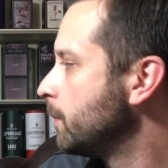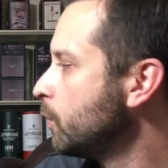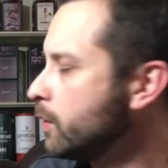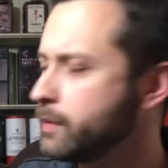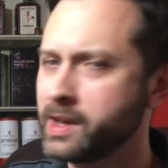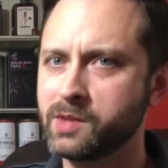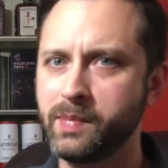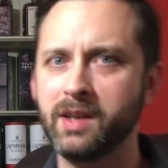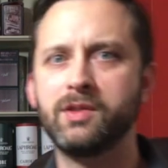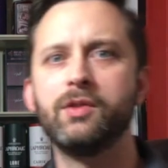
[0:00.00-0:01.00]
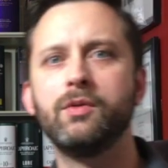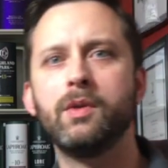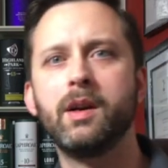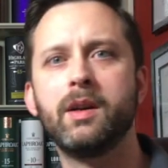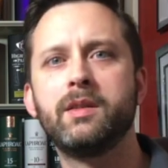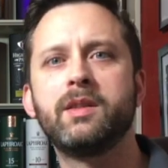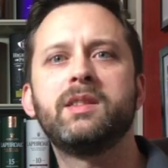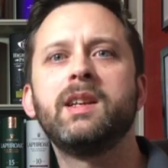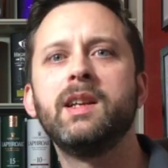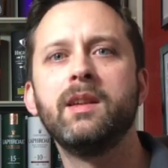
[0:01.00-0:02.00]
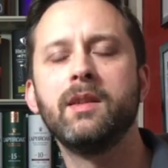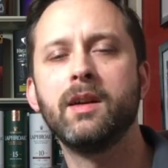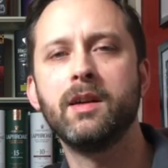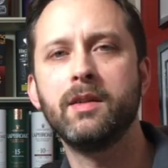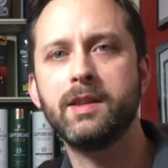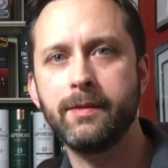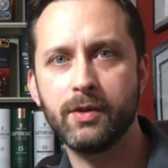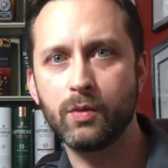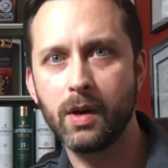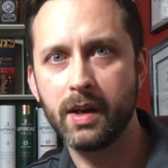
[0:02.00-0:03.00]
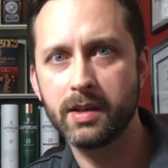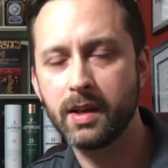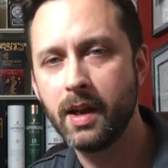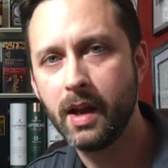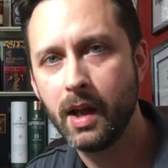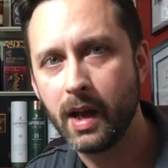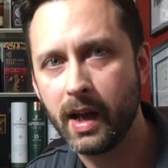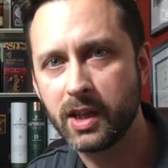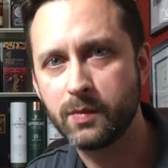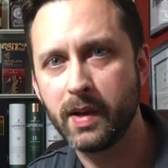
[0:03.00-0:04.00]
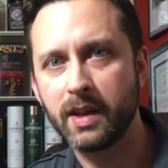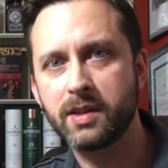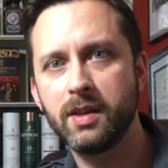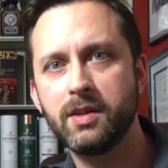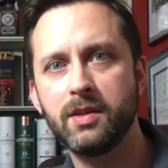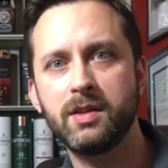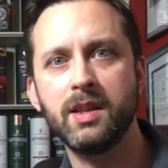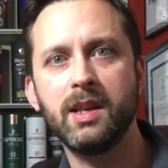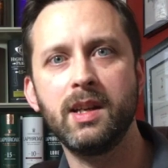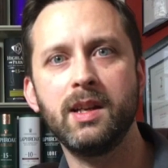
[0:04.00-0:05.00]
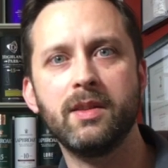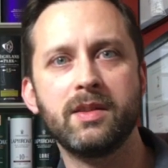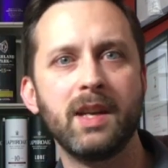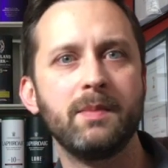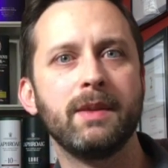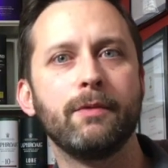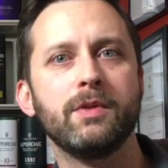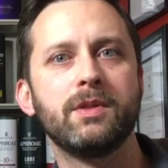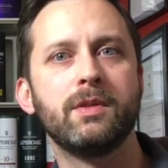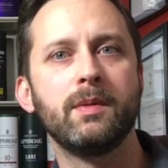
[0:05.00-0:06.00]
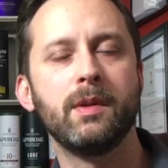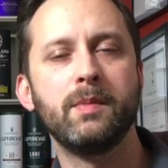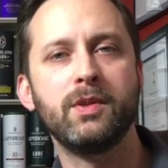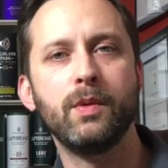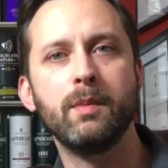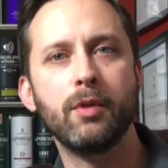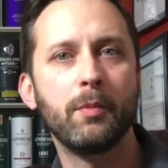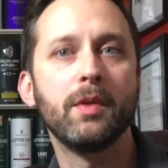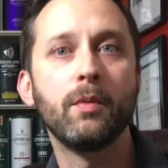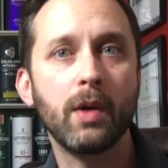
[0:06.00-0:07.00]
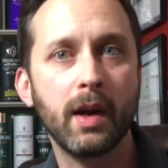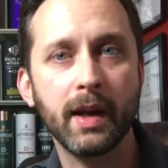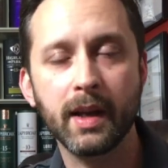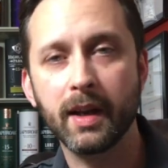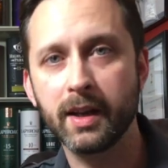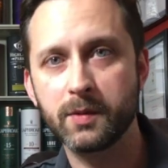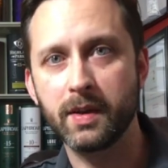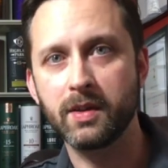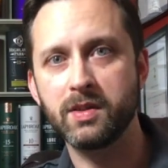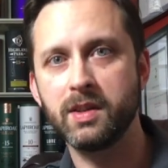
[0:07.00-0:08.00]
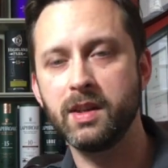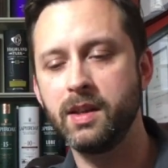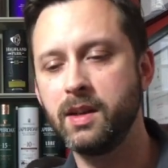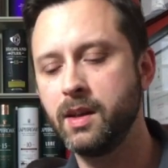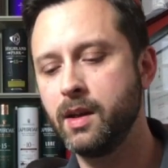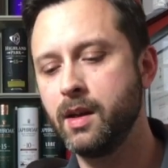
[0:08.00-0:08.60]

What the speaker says: What do I expect to see difference-wise? I expect to see the same difference between bourbon and rye. I expect to see